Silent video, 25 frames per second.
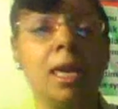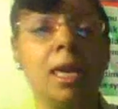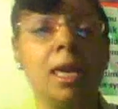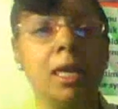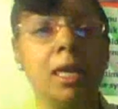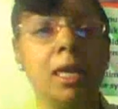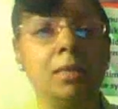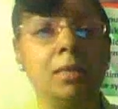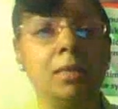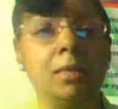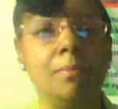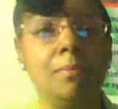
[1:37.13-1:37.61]

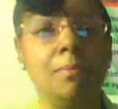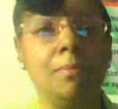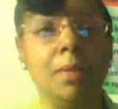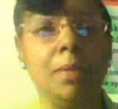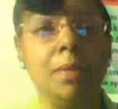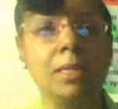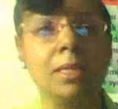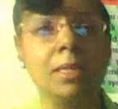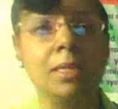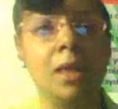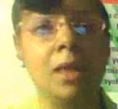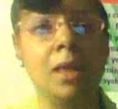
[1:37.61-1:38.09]
in the
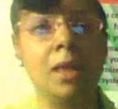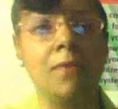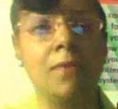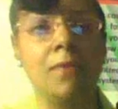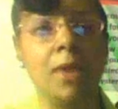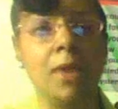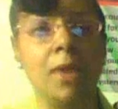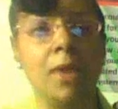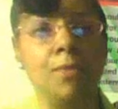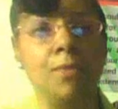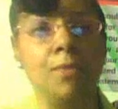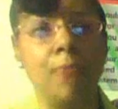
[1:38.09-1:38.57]
midst of
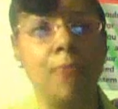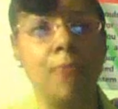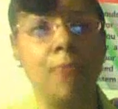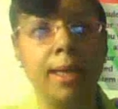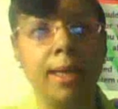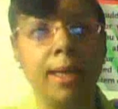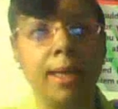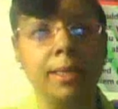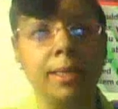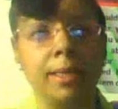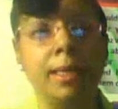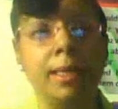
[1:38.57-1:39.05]
a
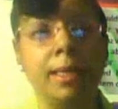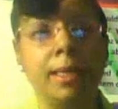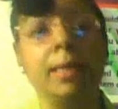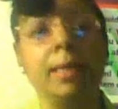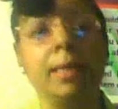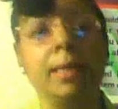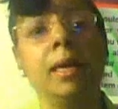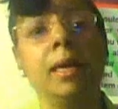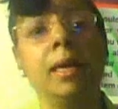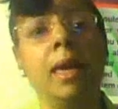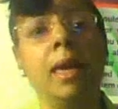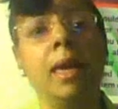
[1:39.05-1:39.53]
reckoning,
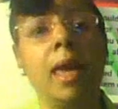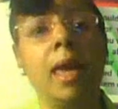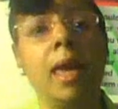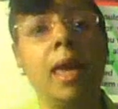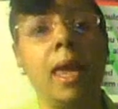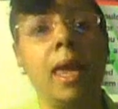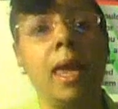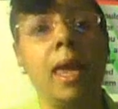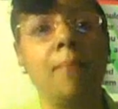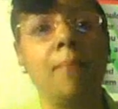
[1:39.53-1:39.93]
a